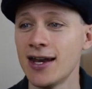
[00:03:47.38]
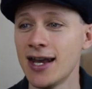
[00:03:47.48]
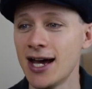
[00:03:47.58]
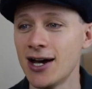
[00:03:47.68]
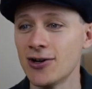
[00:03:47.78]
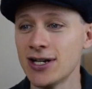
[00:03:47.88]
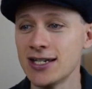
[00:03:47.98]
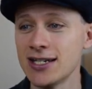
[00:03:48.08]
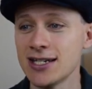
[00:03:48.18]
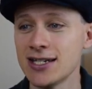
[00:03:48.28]
Now
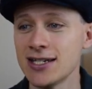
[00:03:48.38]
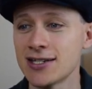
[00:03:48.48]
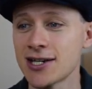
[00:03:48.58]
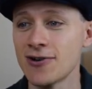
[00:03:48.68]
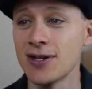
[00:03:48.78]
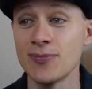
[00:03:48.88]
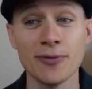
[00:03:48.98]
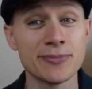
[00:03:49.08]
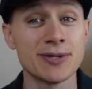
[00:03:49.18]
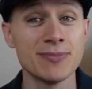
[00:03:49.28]
it is currently
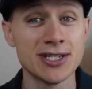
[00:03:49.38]
prompting